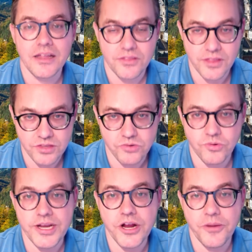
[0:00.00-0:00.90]
the
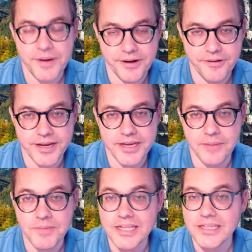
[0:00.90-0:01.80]
three-year period
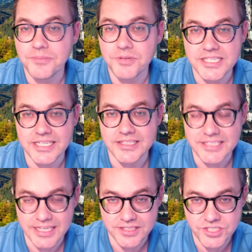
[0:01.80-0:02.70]
immediately preceding the
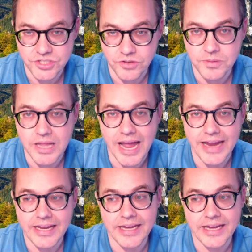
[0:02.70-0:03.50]
day that you apply.